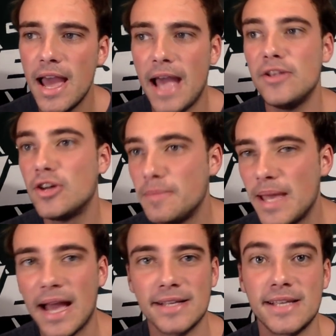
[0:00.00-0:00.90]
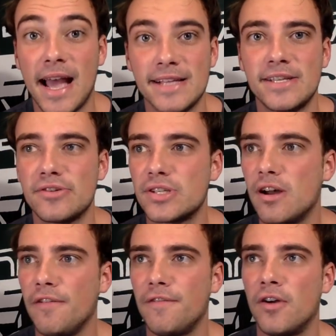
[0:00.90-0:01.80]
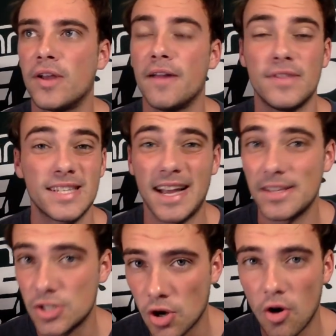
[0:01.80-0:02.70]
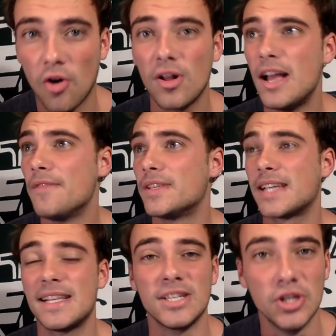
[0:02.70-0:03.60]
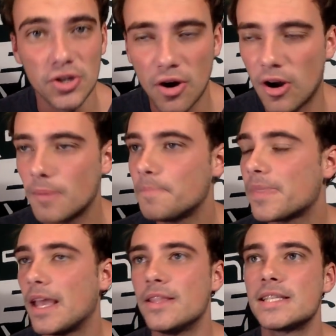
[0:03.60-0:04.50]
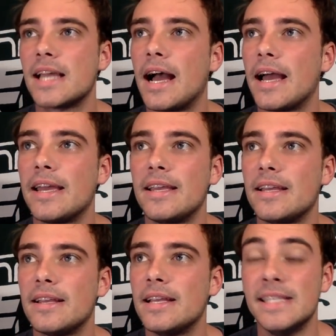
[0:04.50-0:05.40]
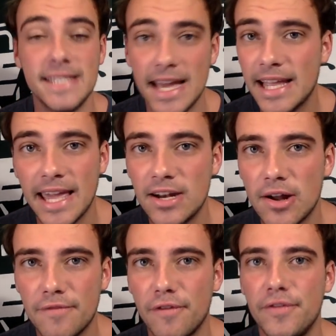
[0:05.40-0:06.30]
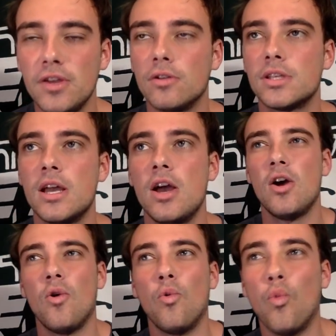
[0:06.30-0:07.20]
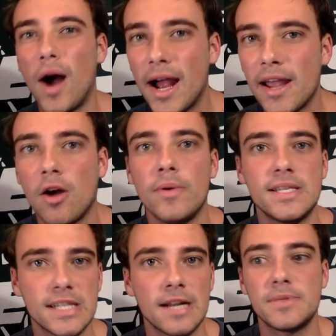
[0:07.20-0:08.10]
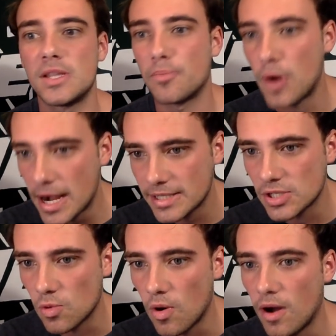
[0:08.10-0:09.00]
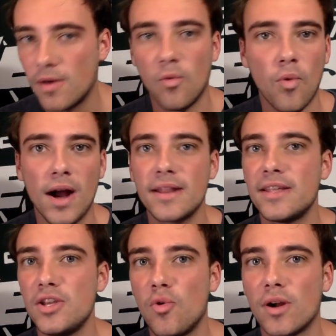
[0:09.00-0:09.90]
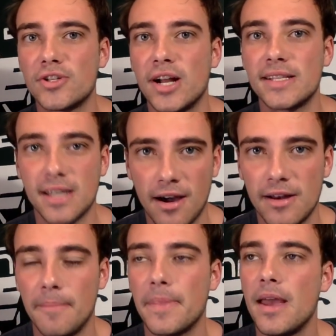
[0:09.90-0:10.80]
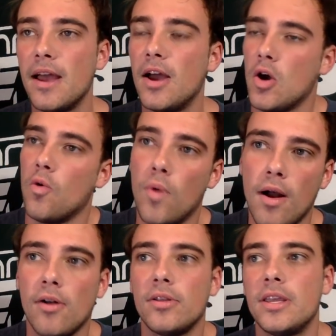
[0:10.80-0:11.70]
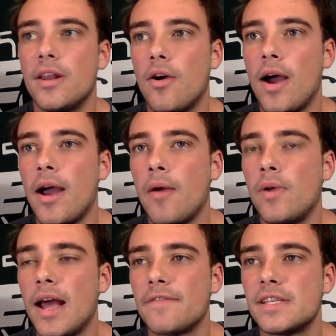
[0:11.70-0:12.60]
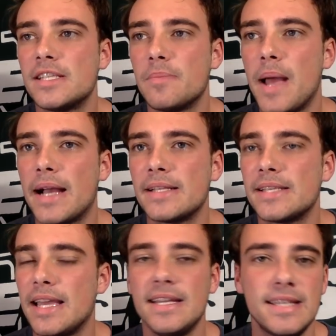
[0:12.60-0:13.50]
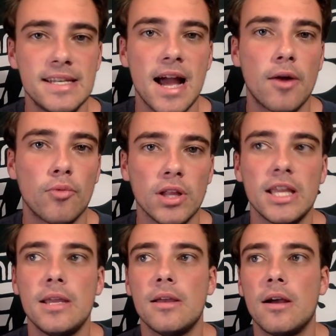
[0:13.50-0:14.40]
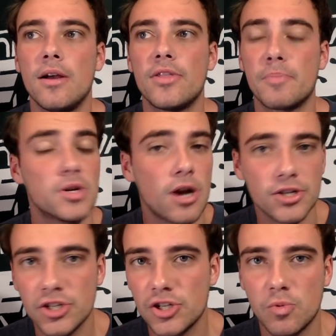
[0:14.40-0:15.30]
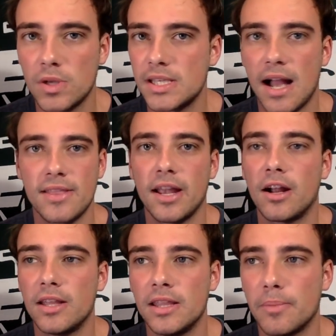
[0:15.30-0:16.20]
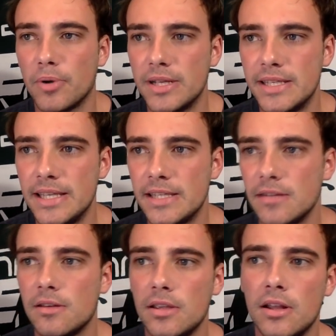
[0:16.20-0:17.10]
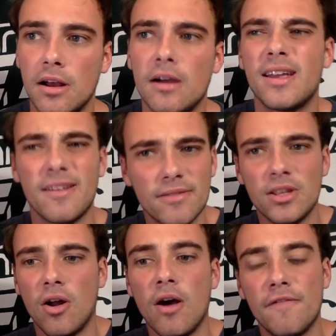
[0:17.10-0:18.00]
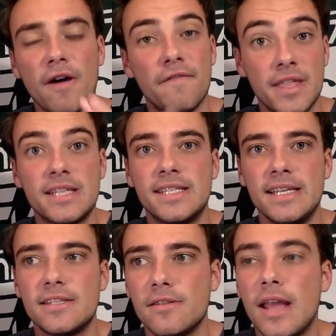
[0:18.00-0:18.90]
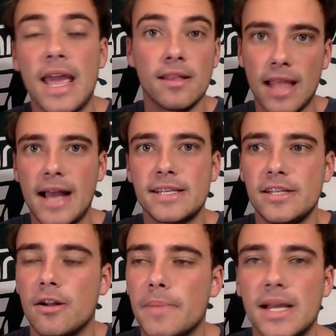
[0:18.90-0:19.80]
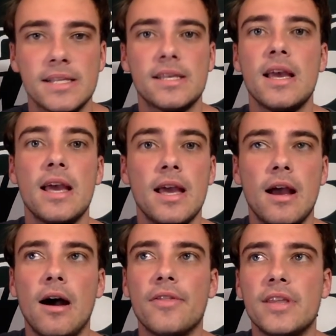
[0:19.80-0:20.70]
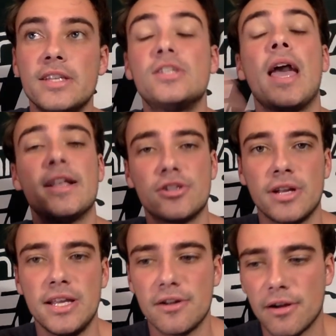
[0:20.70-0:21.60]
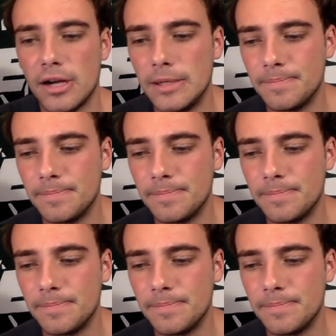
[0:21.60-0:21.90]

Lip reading: And you could be asking yourself, okay, if this guy is tall, this guy's a good arm, and this guy is dedicated off the field, why are we signing him to the practice squad? Why did the New York Giants cut him? Well, you know, I would have to sit back and say he did not really, the production just was not there in the preseason, you know, of this season and last year, because he's entering year